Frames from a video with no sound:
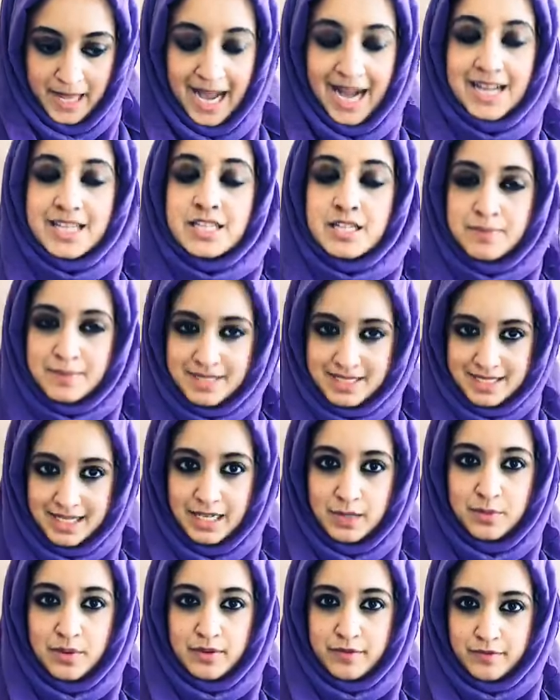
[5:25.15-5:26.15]
had to be
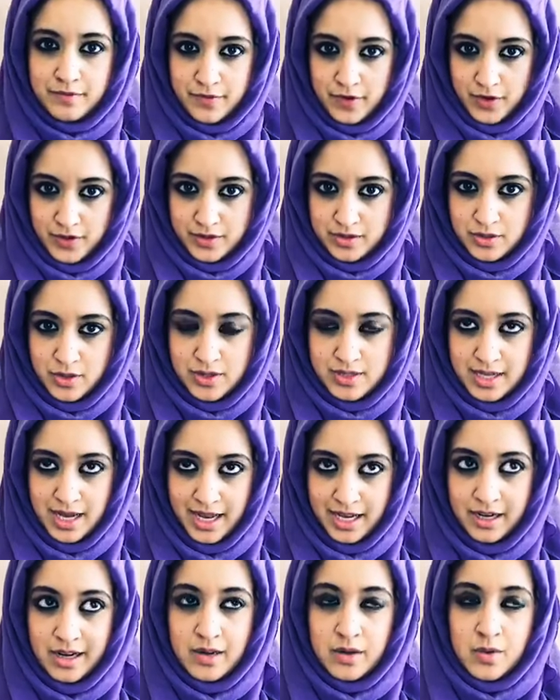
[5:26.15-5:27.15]
dealt with first, because
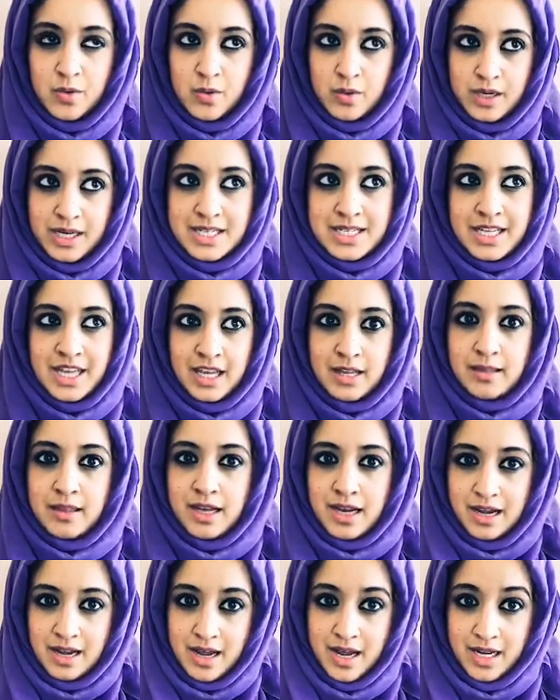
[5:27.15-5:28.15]
I can only take the
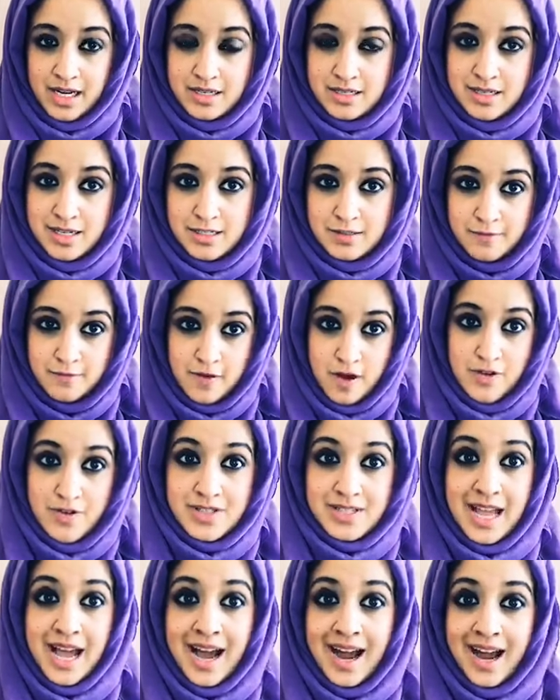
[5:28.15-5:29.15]
client as far
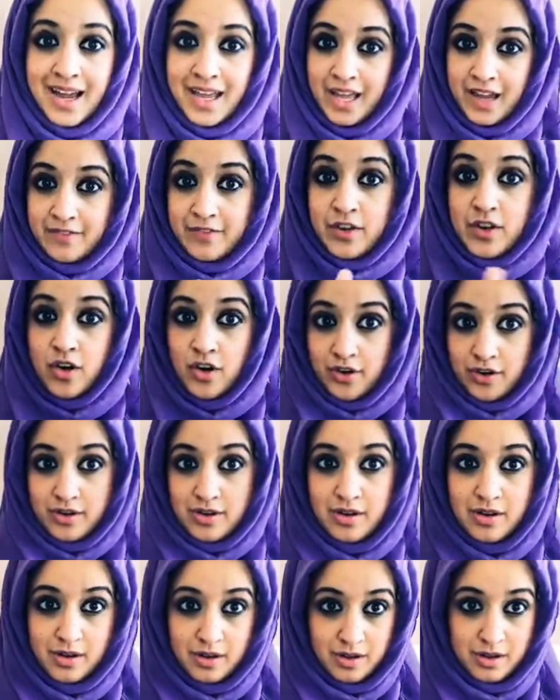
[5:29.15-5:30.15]
as I have gone.
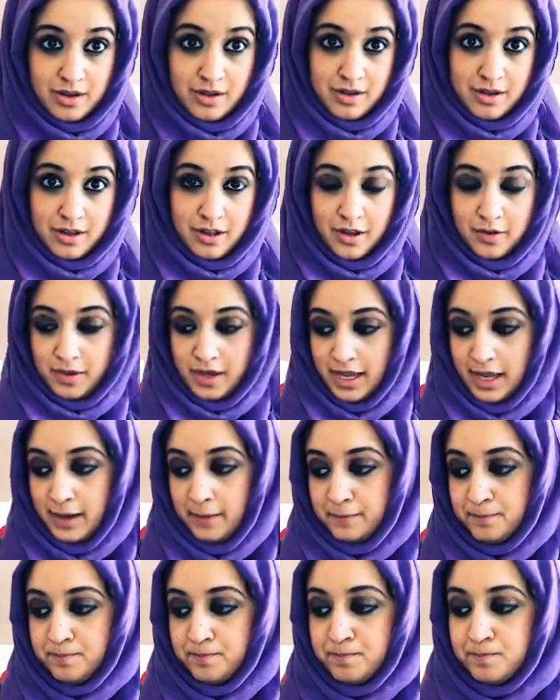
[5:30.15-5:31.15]
Okay?